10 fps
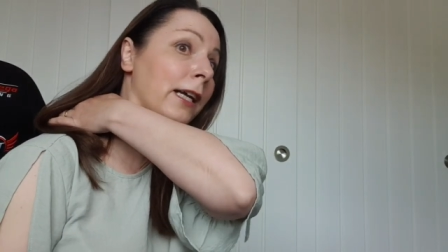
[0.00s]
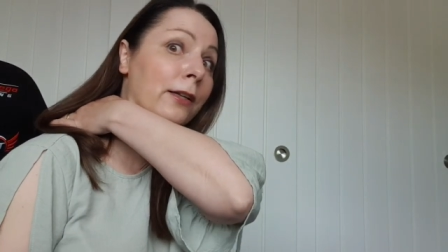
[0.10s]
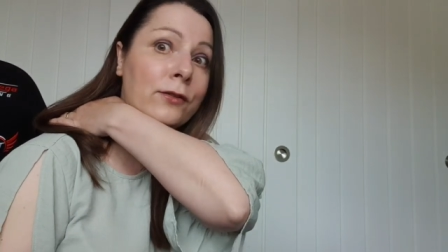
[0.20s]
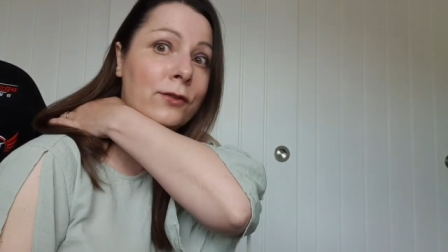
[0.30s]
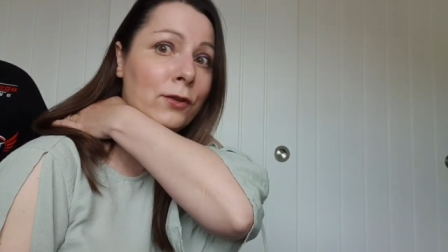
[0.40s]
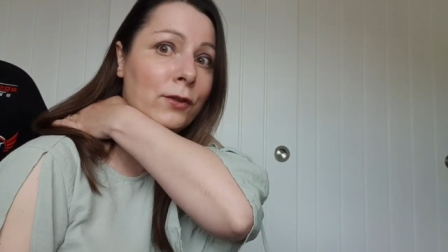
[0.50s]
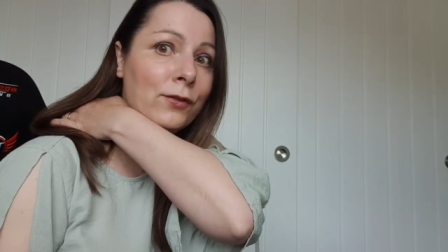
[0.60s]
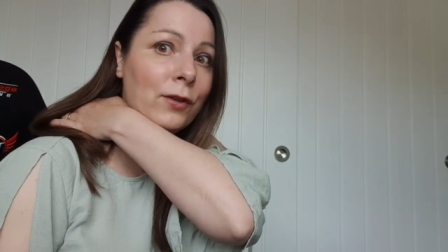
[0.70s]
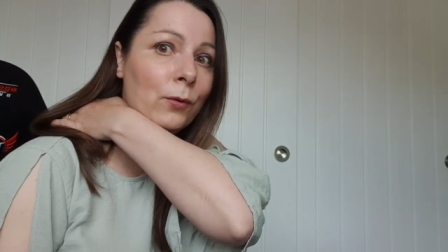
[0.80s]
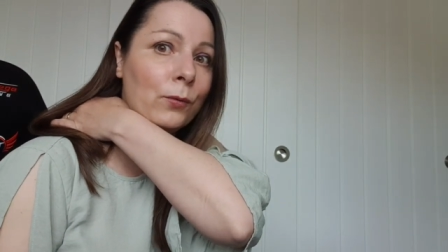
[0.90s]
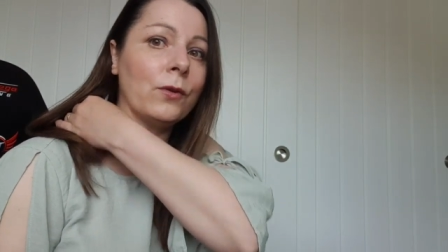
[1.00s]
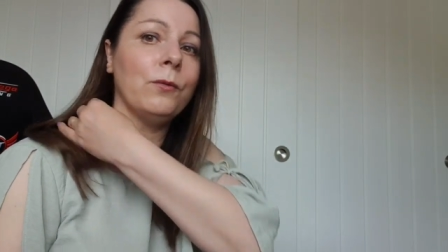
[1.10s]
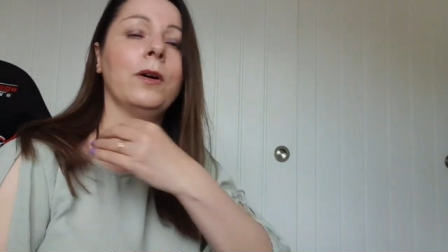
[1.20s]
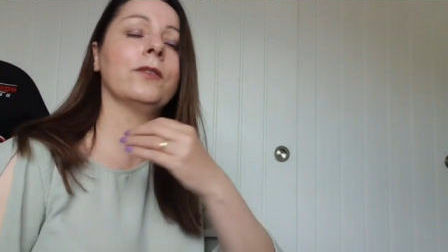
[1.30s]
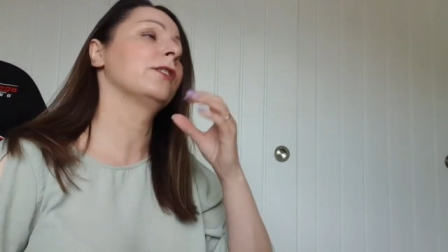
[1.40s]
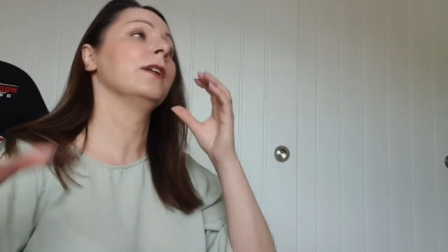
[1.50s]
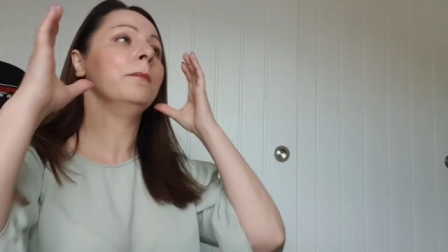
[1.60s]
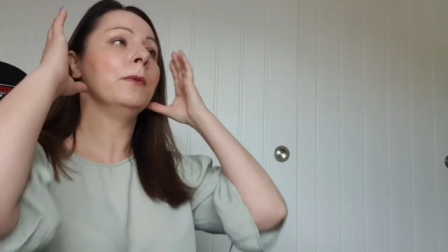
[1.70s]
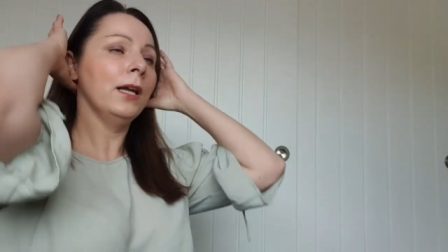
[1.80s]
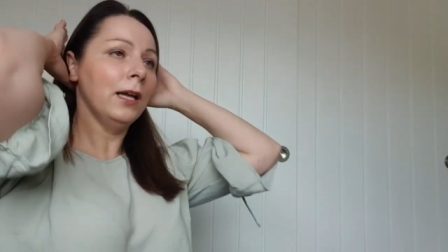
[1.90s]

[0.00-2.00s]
He does do the sold, I've watched him.